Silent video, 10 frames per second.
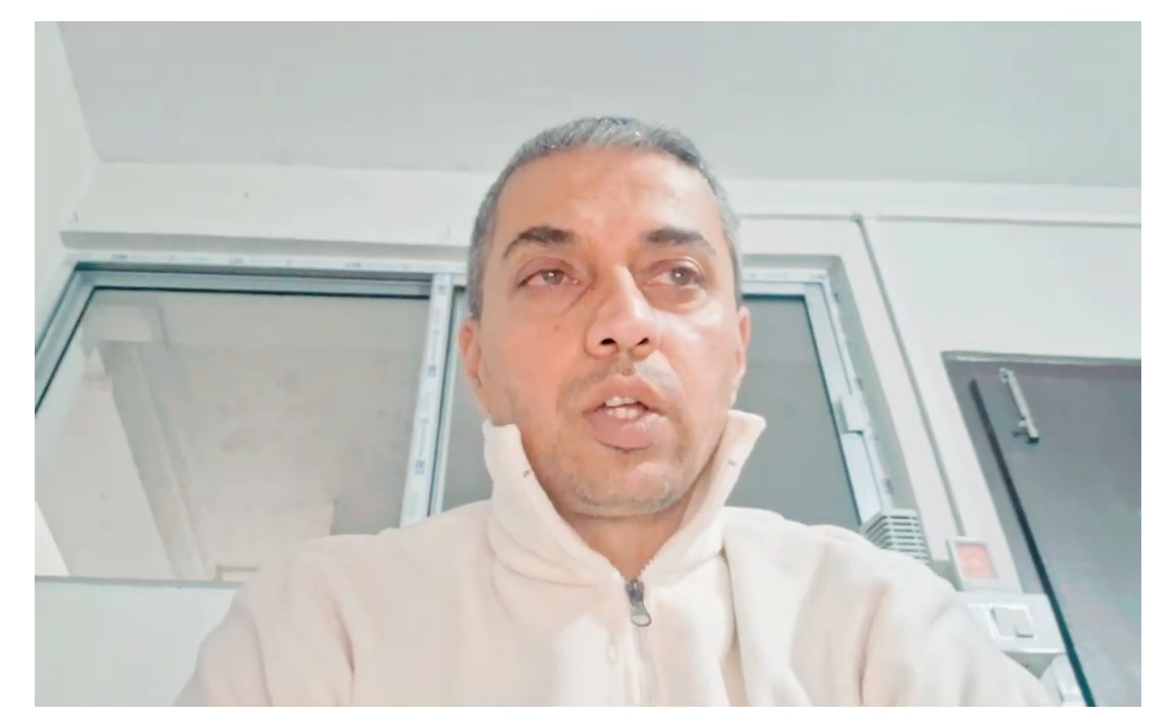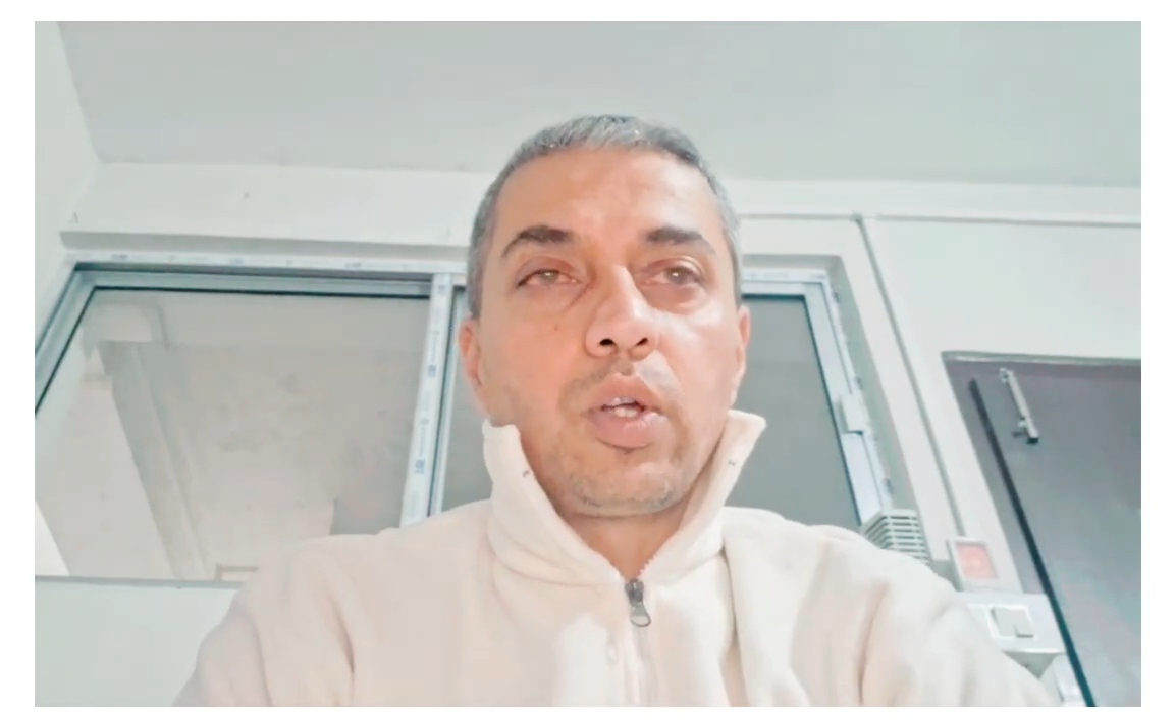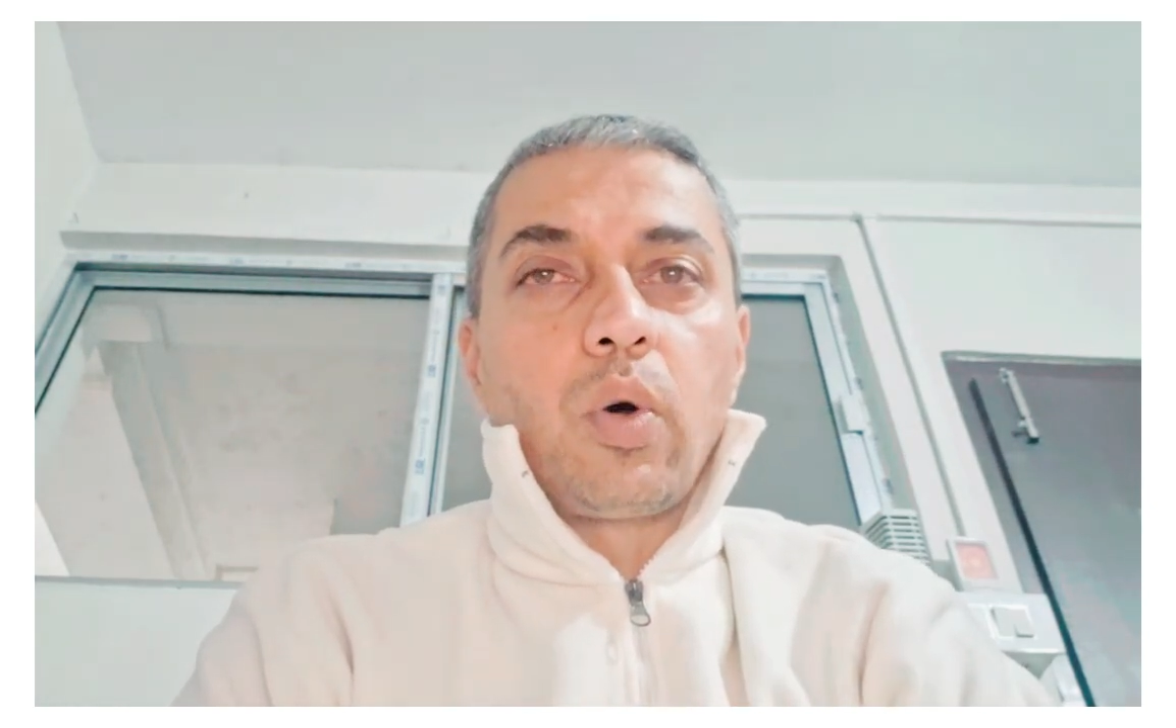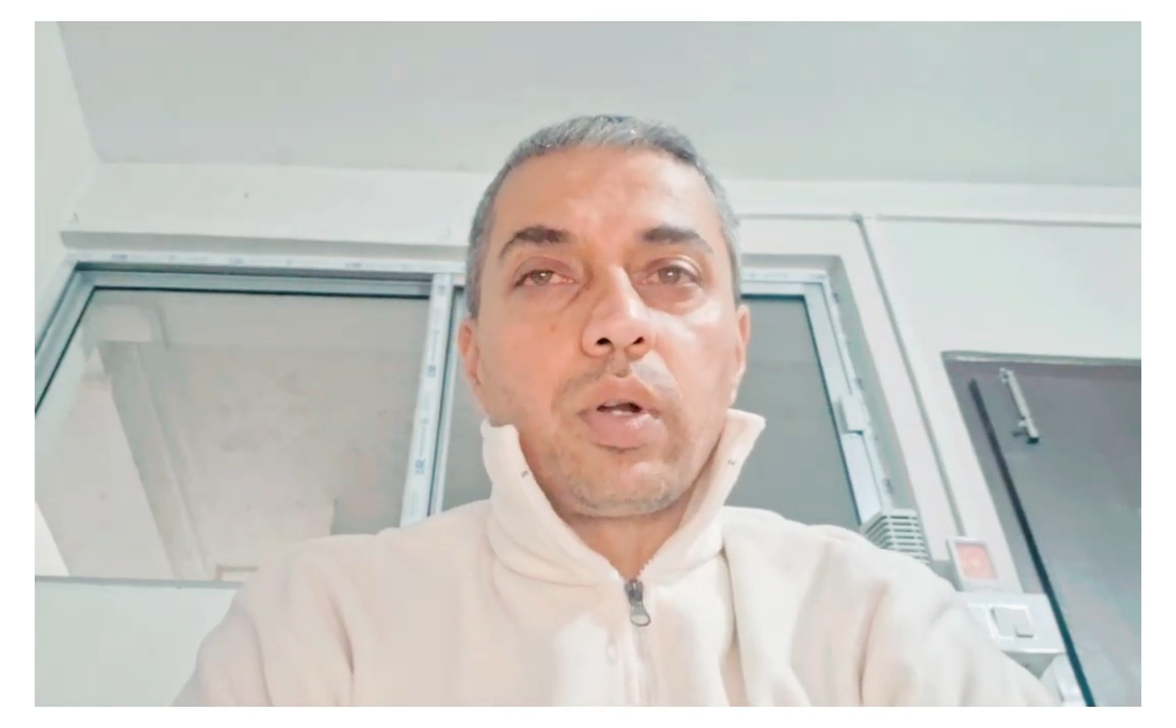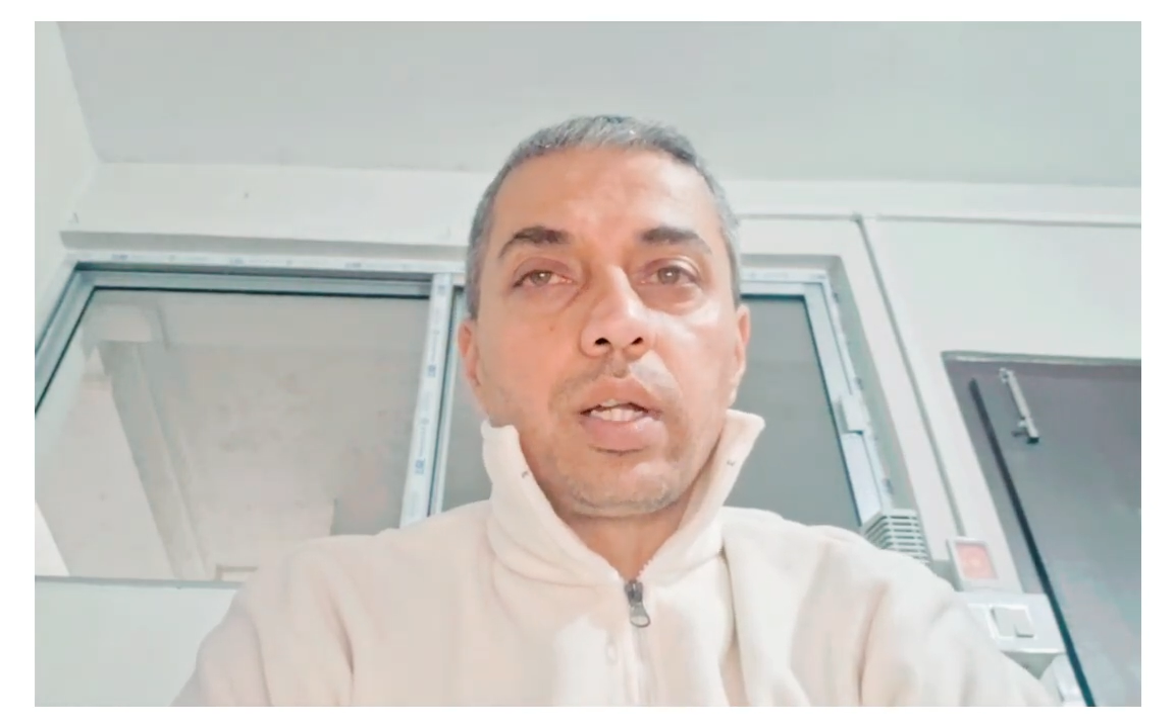
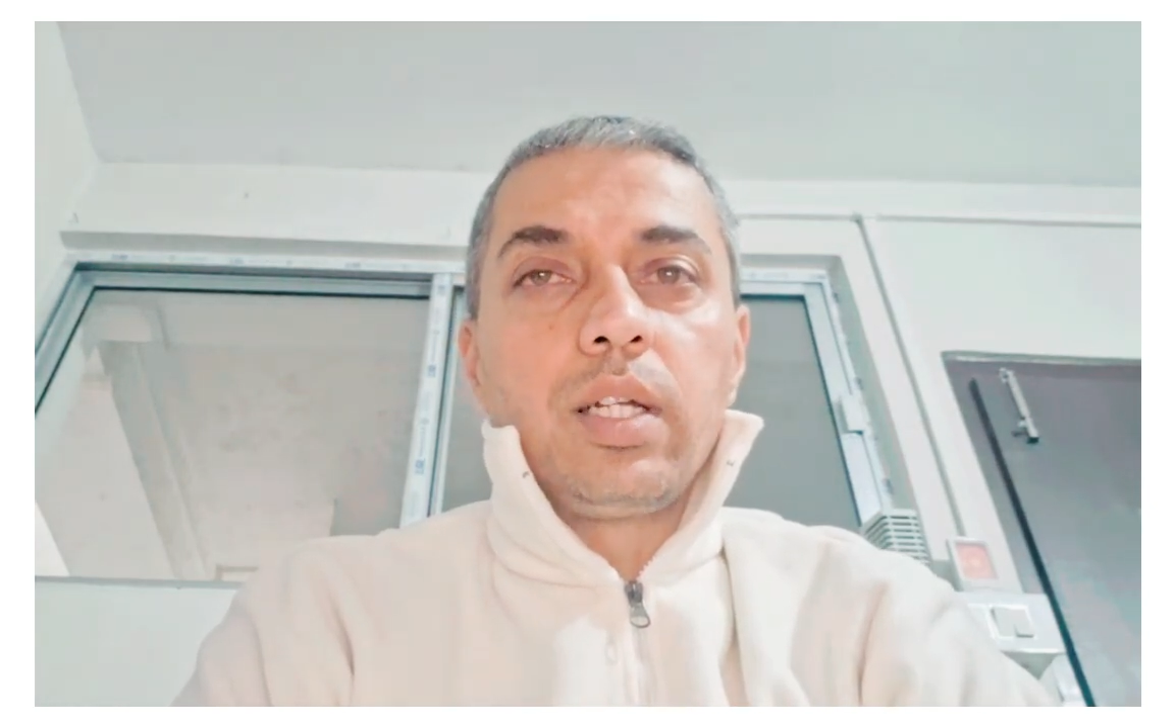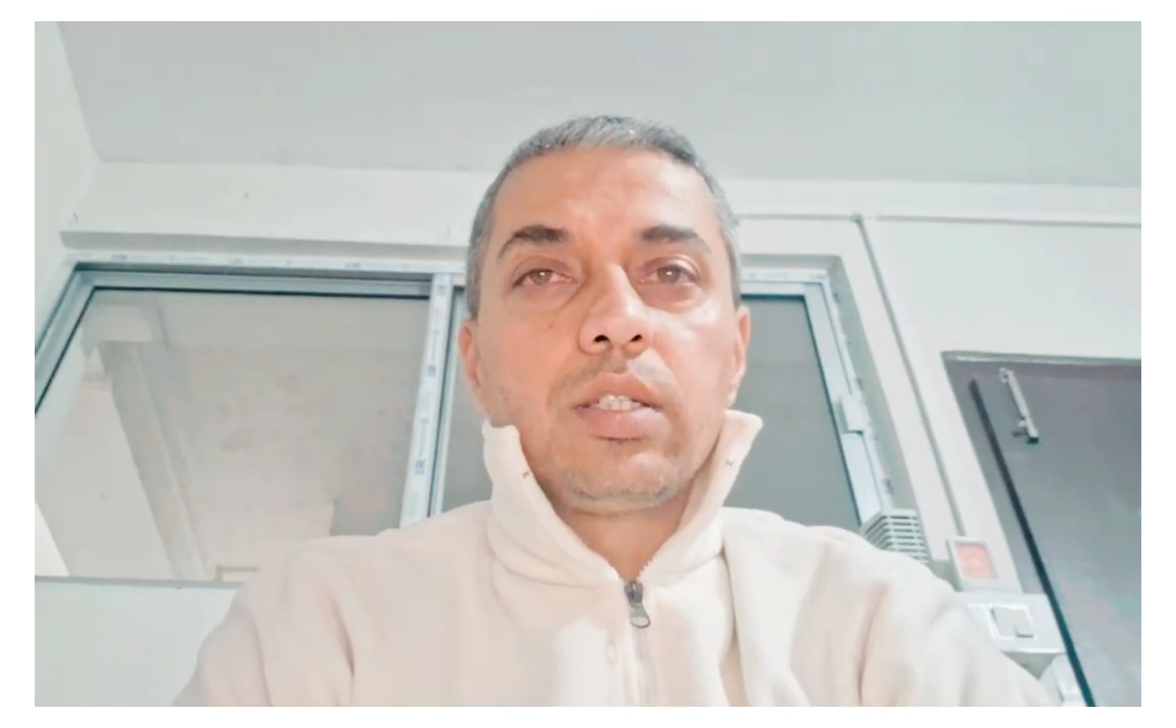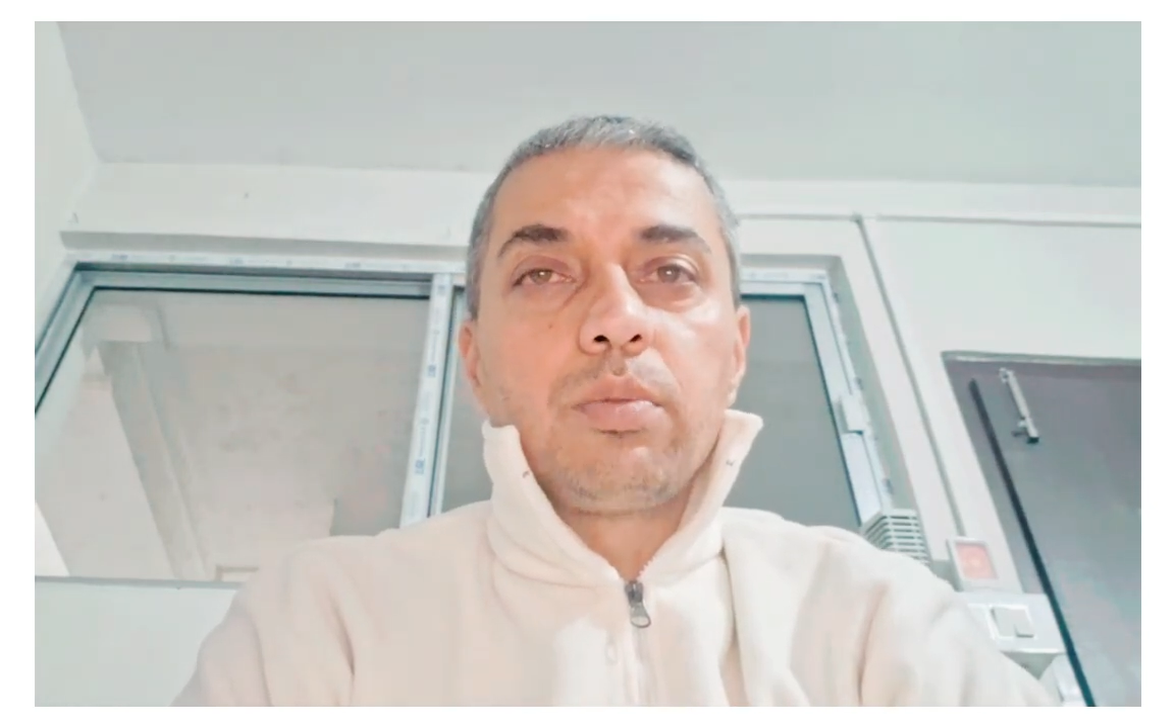your reins